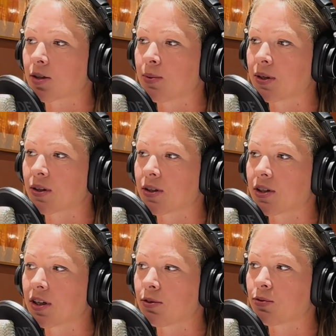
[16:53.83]

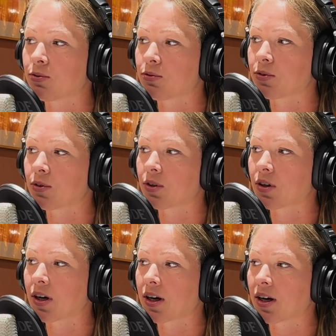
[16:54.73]
because if
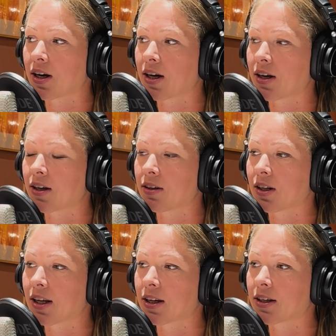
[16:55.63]

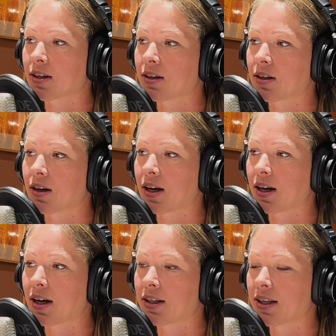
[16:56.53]

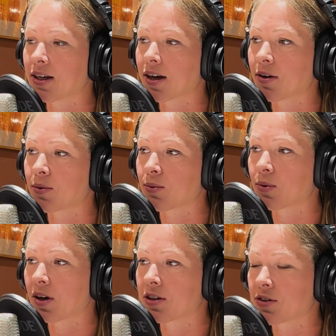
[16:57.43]
I think
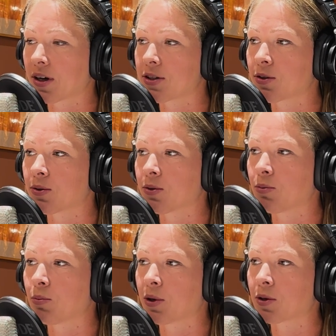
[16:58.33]
I try
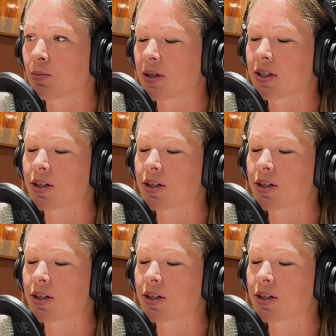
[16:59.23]
to build a basis